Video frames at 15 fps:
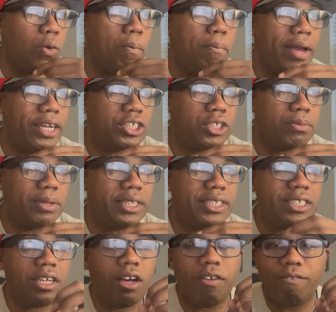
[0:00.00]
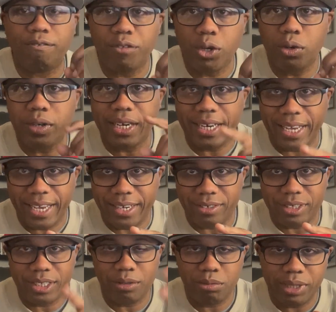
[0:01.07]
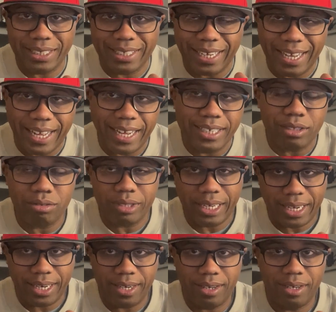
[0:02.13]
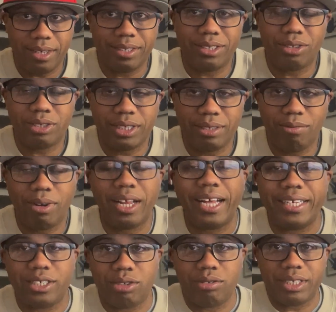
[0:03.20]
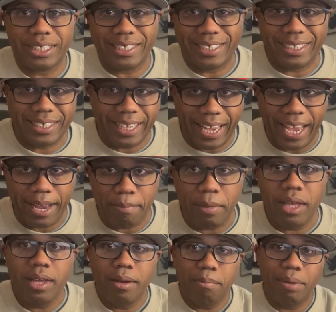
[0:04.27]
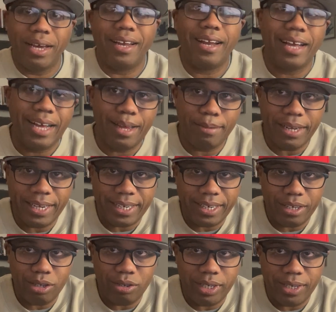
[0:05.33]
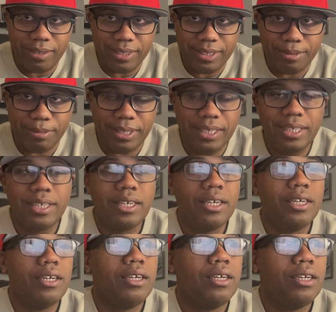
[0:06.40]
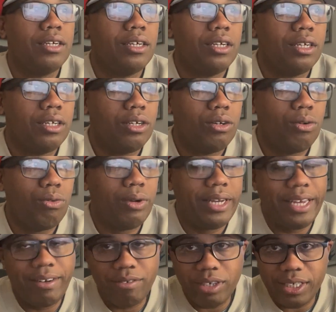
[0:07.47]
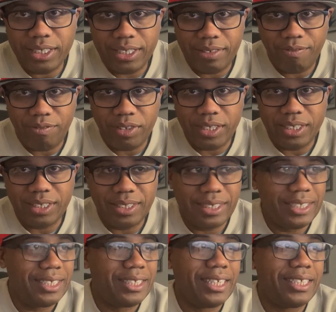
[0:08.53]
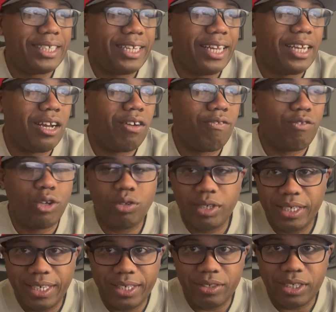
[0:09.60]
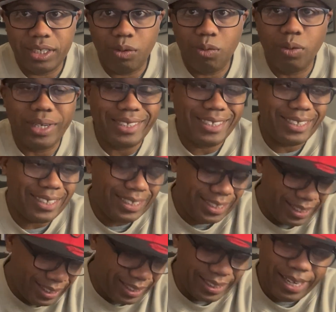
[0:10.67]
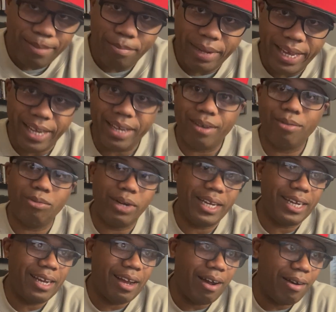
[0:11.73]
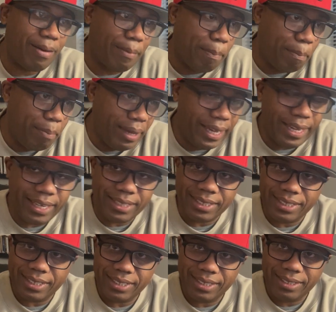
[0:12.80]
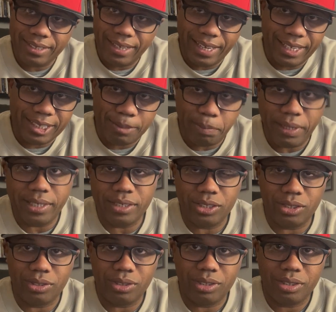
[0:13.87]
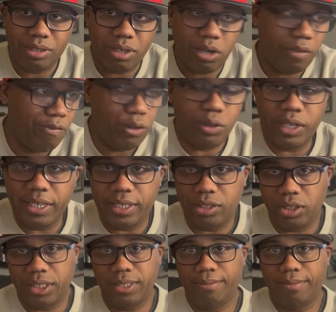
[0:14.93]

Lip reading: measurements of food and energy, which I do not understand. Well, I do, because it's a game, but I'm not going to go there on this one. When they run these inflation things, they take out food and energy. What sense does that make when our biggest expenditures are food and energy?